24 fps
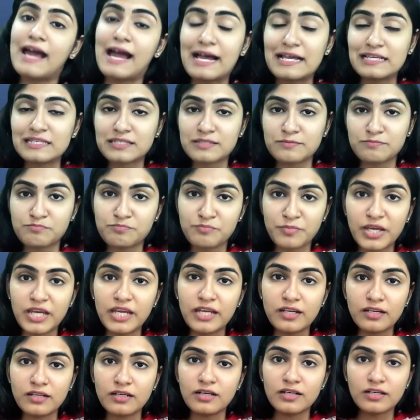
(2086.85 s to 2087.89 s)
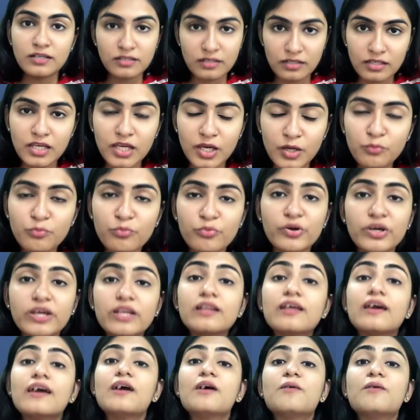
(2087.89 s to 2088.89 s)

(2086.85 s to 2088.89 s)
has been given,